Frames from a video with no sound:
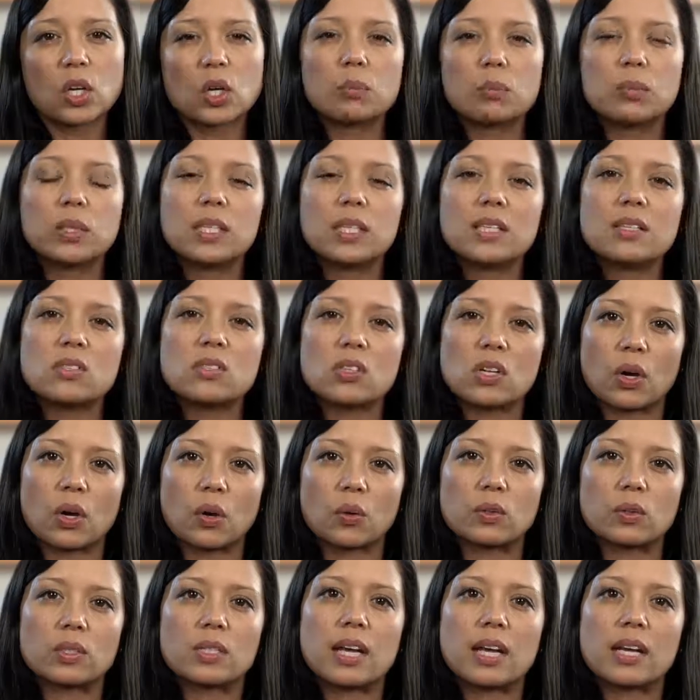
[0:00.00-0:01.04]
Please
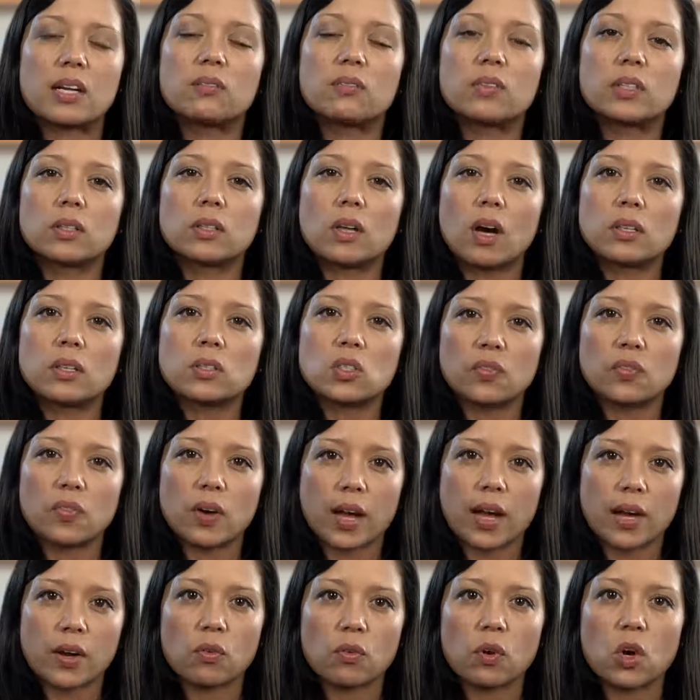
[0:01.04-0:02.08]
note that if a lost
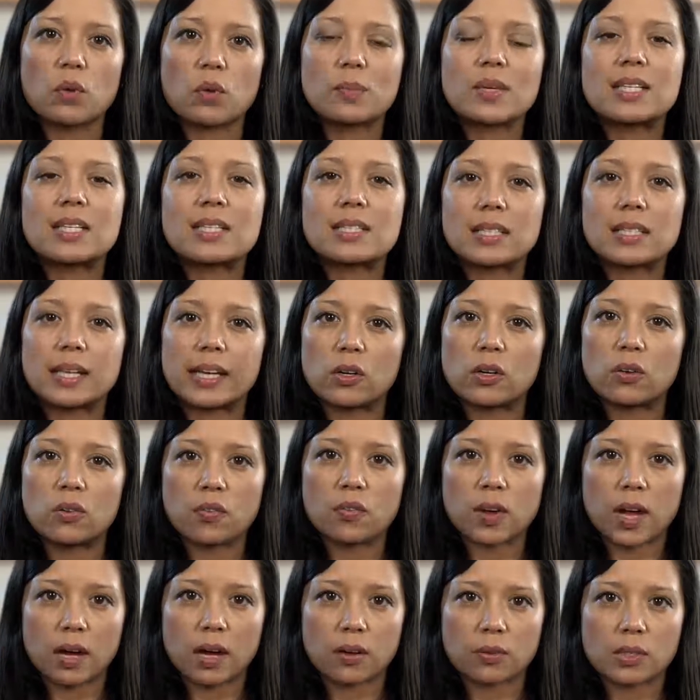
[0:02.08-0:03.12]
firearm is later
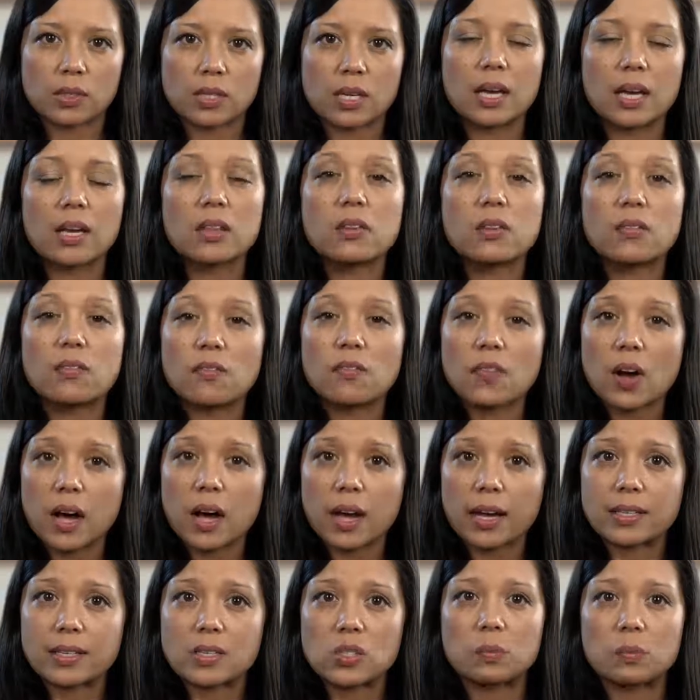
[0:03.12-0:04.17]
found, the
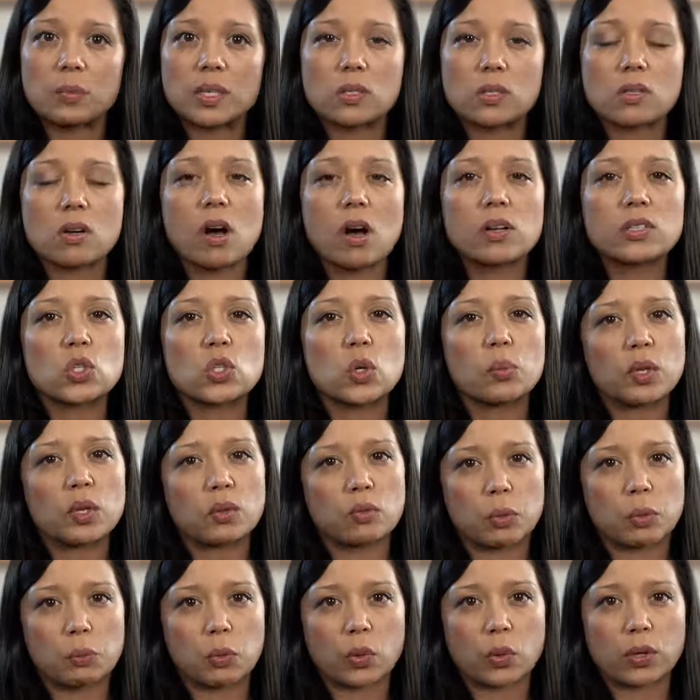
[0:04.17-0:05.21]
find must also be
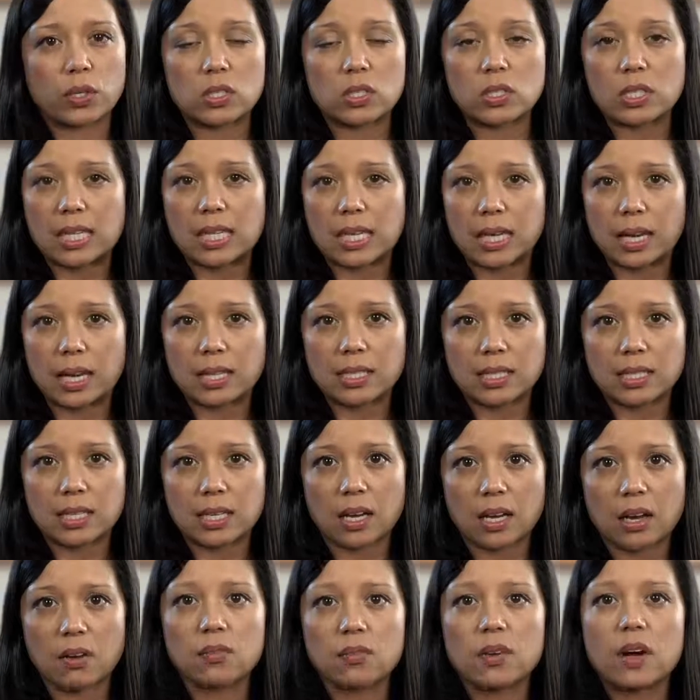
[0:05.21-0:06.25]
reported to the
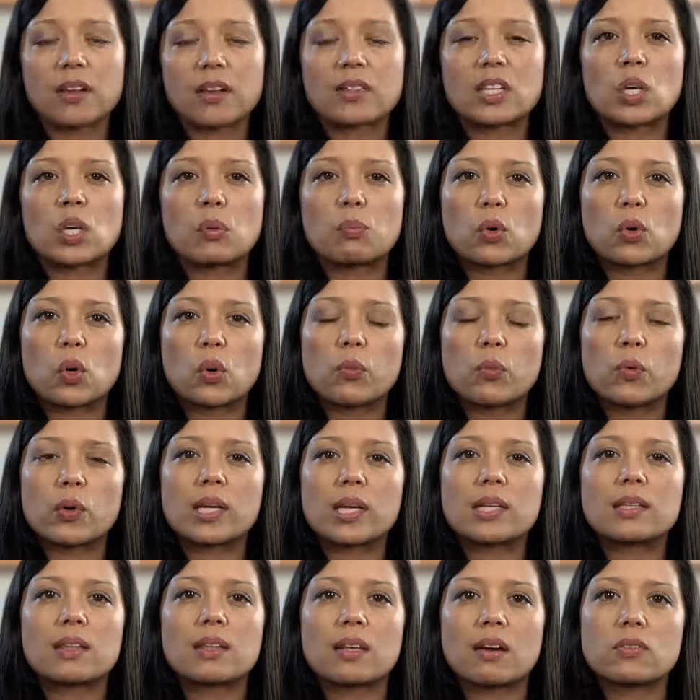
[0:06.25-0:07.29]
ATF on the
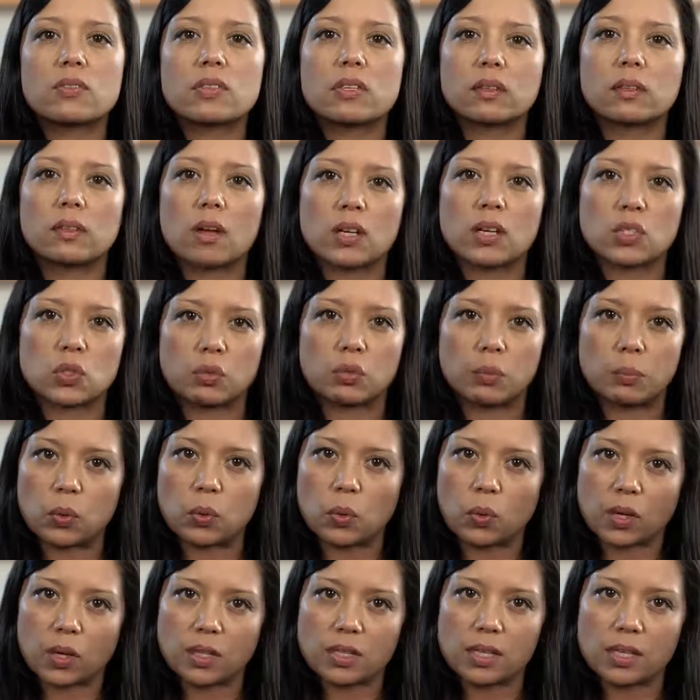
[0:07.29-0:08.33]
appropriate theft and loss
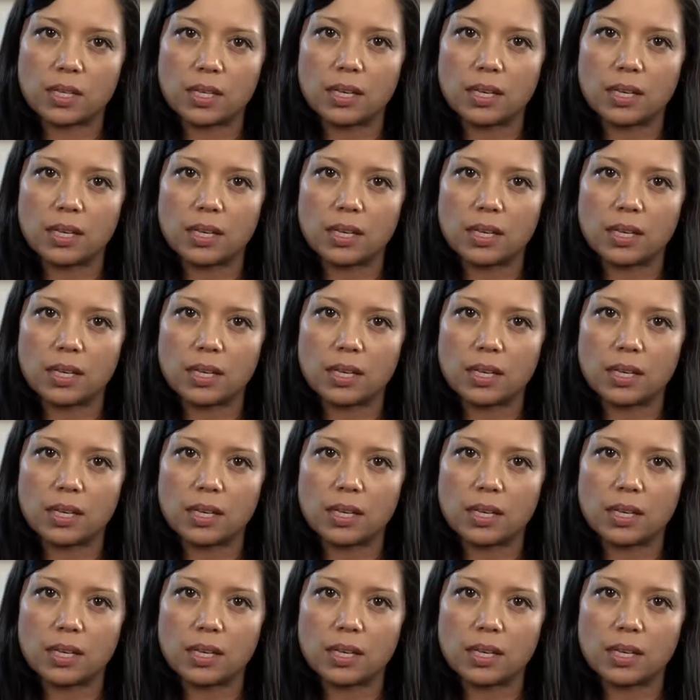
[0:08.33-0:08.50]
report.